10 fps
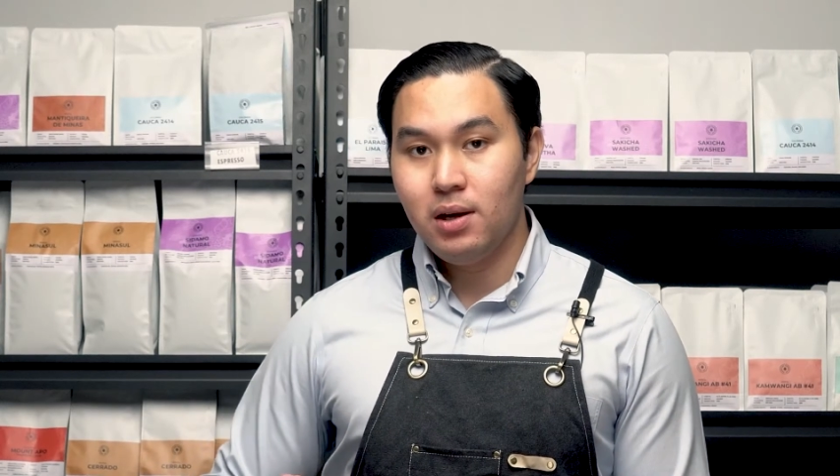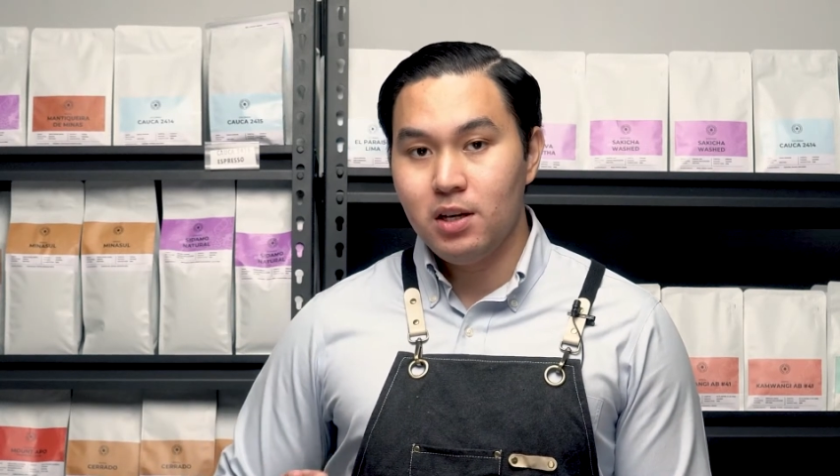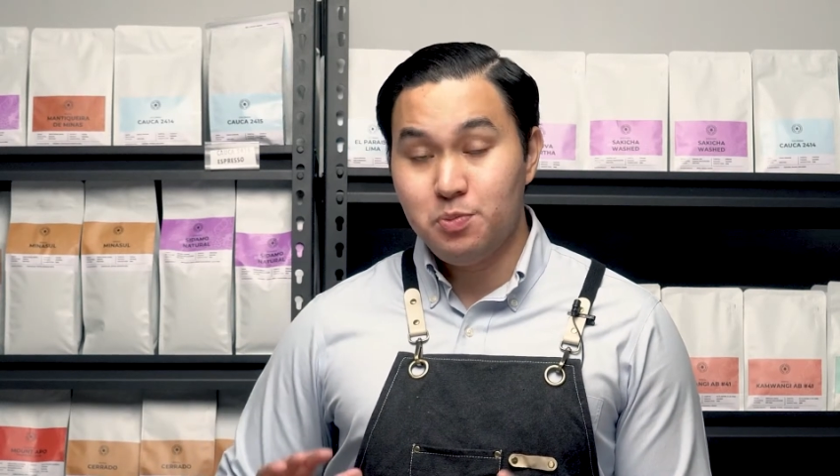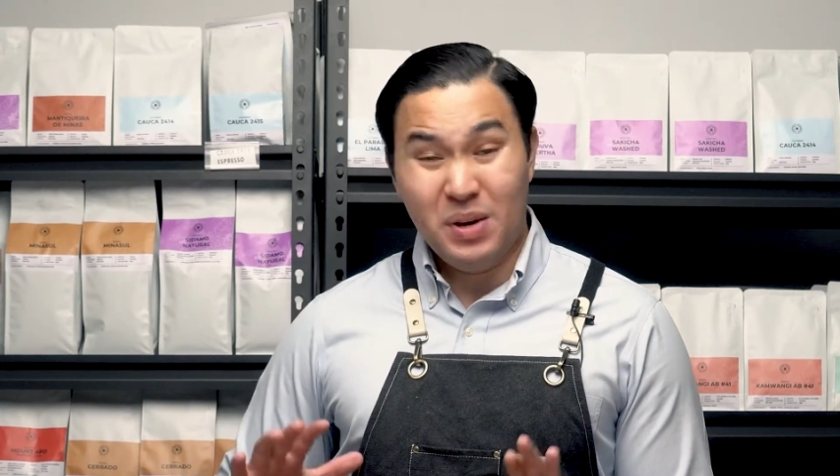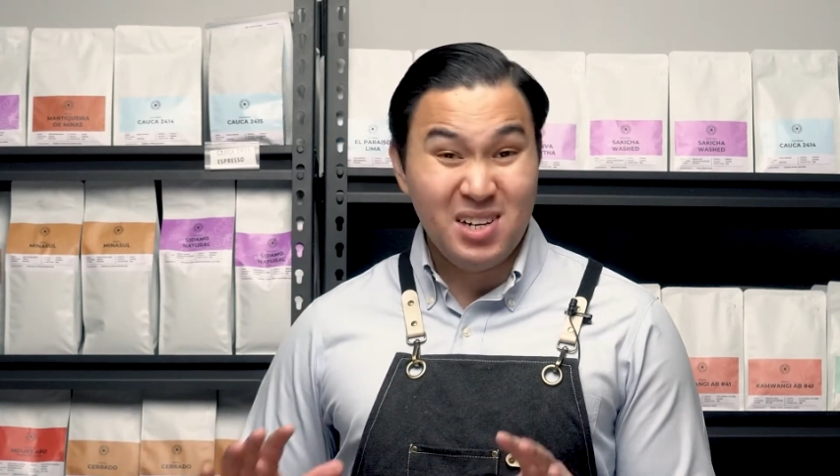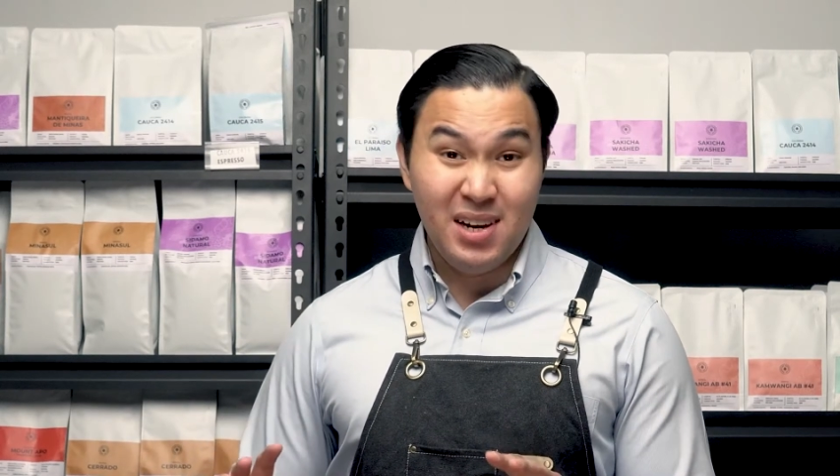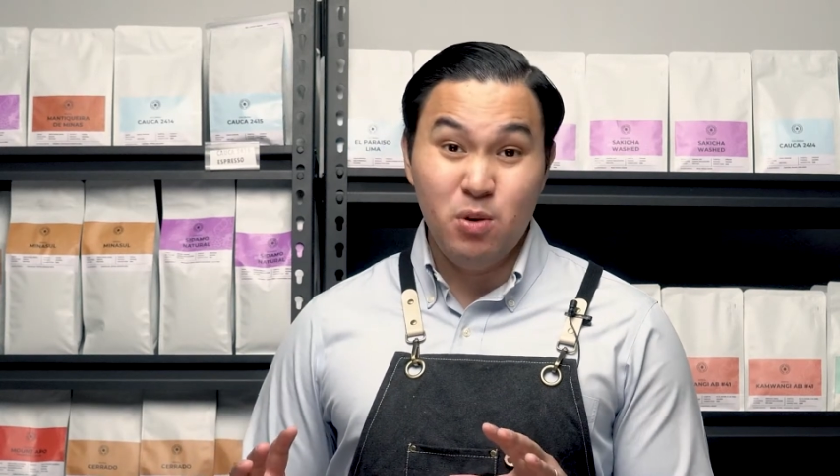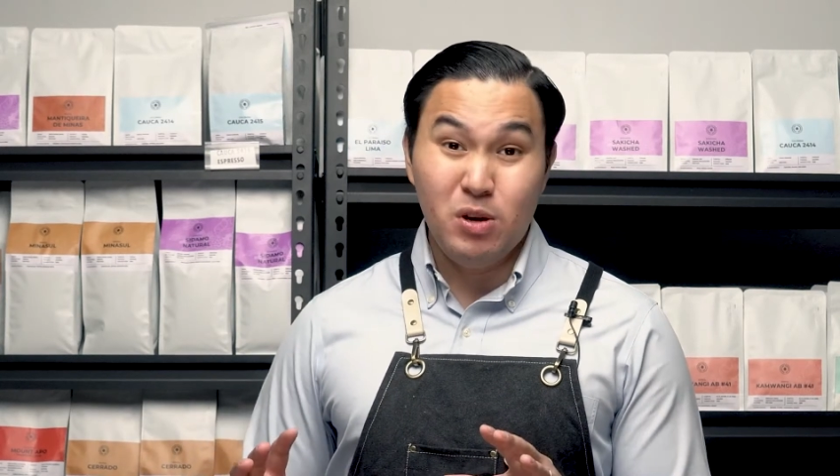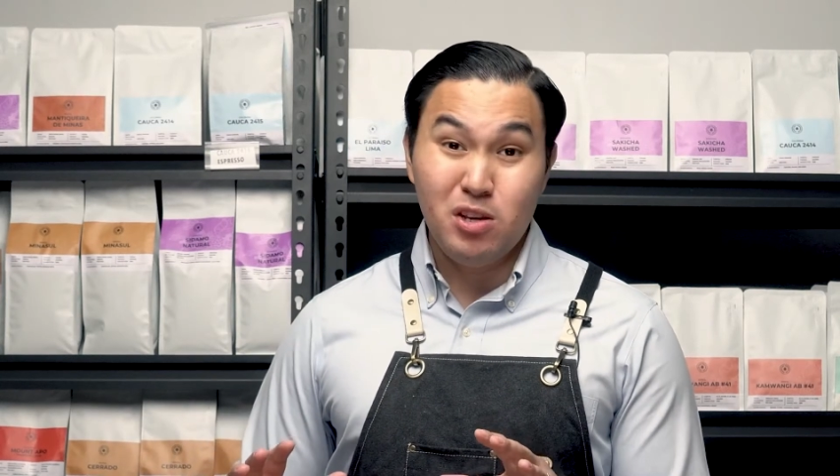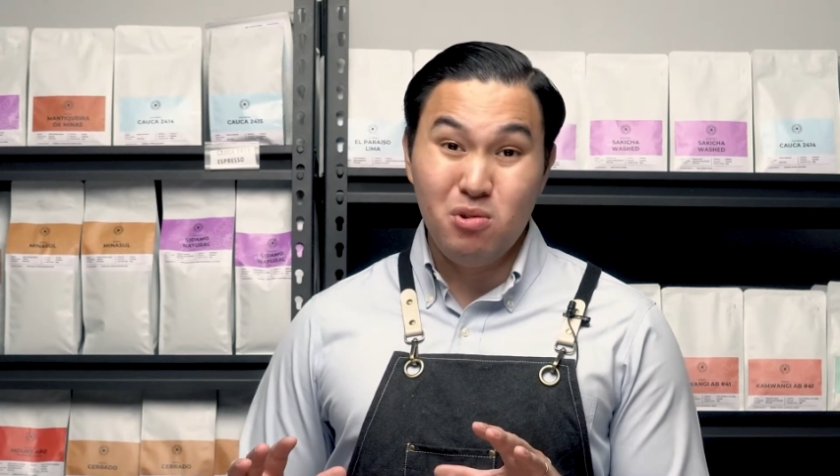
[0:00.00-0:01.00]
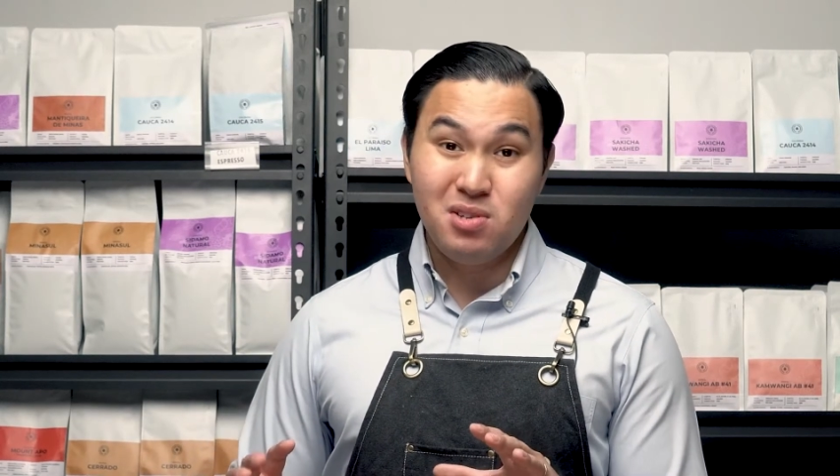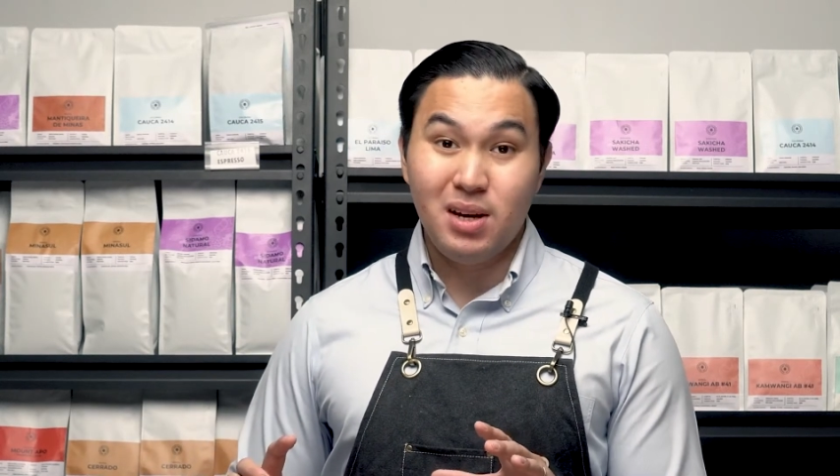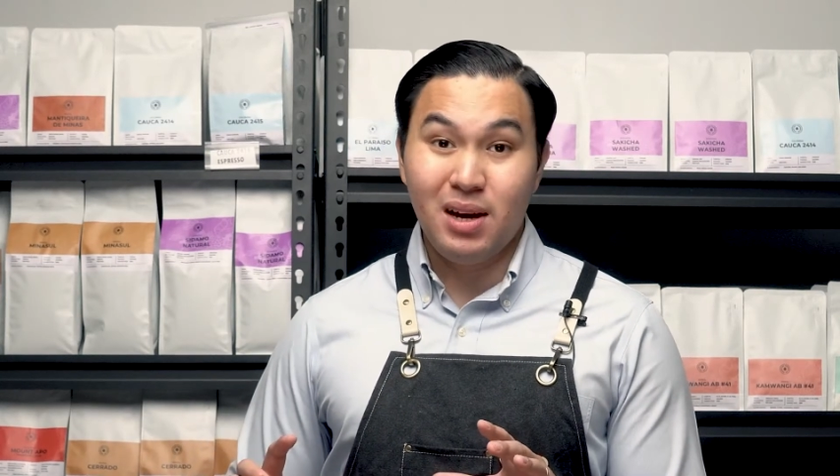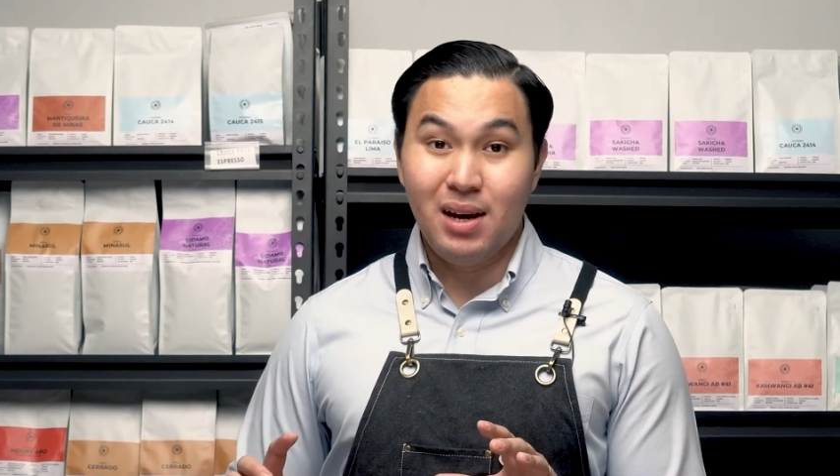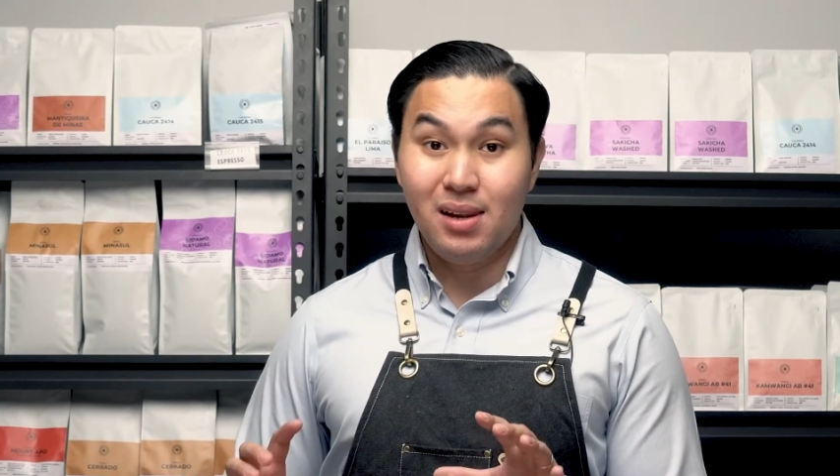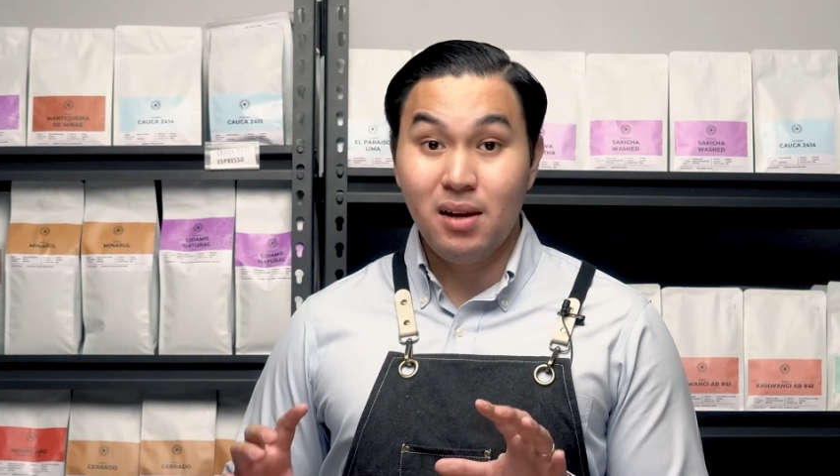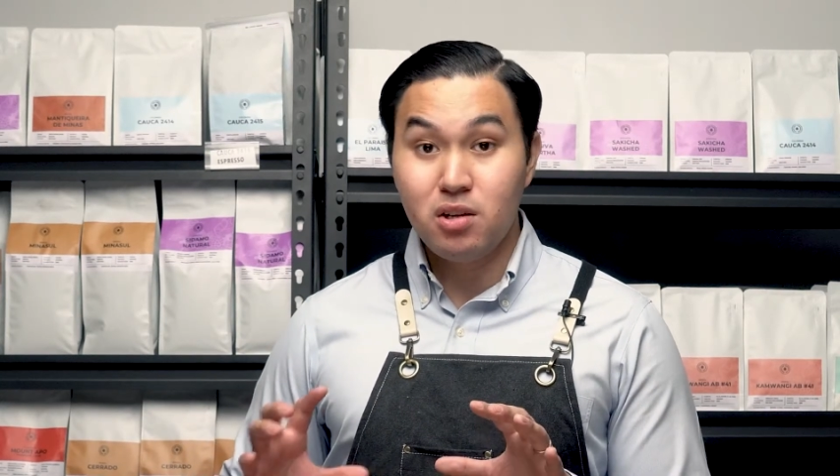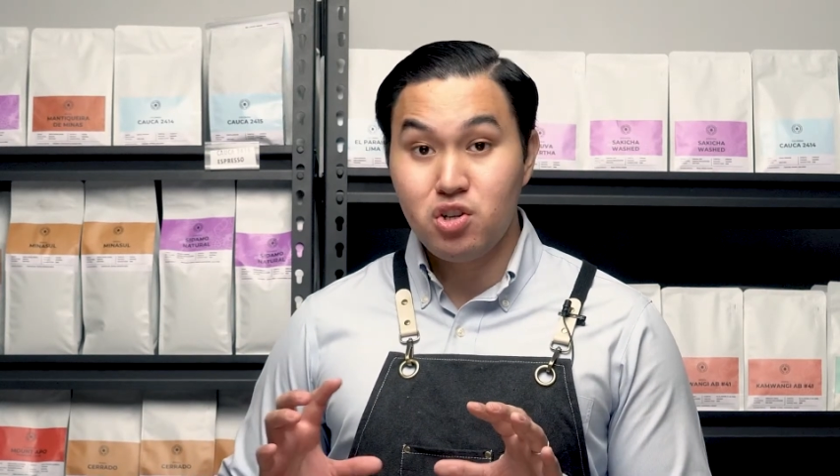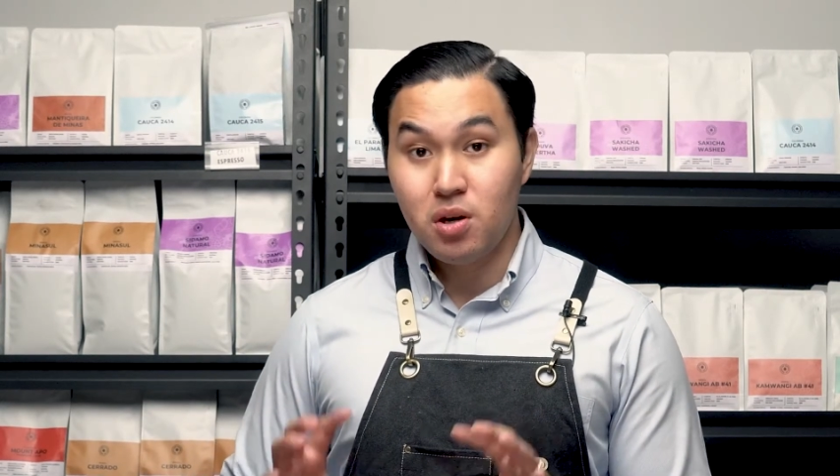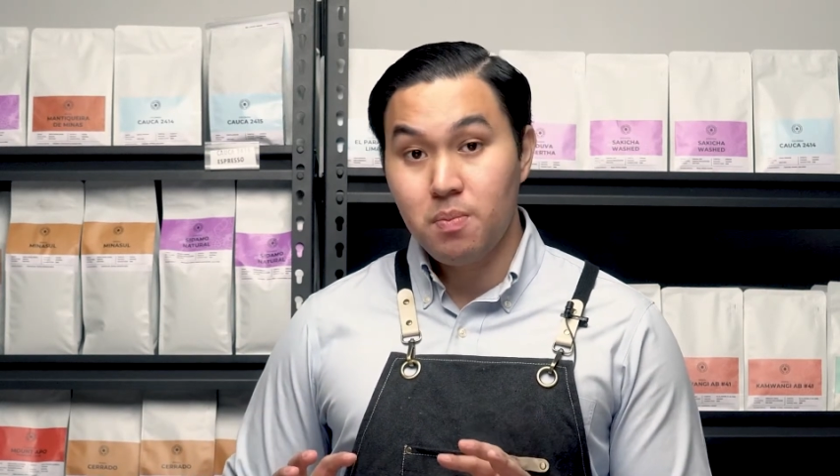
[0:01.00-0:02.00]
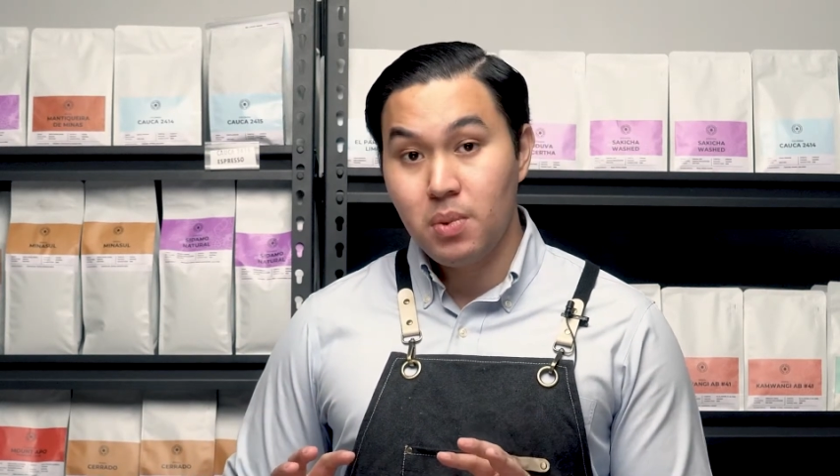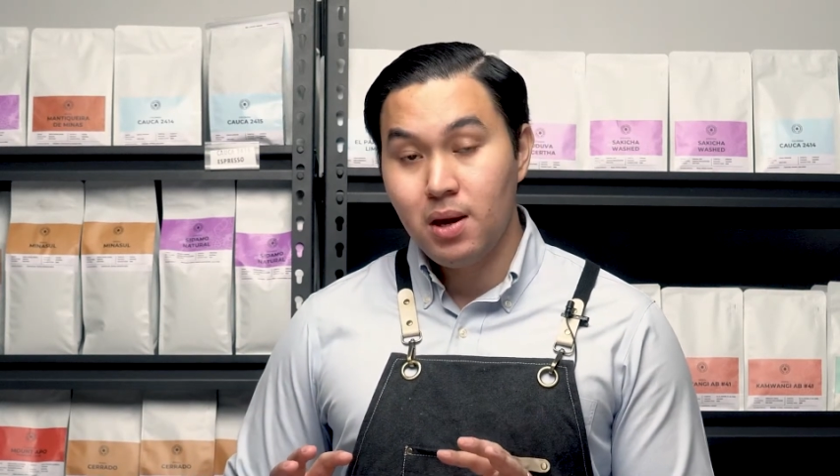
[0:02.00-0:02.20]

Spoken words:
especially when using a Lily Drip,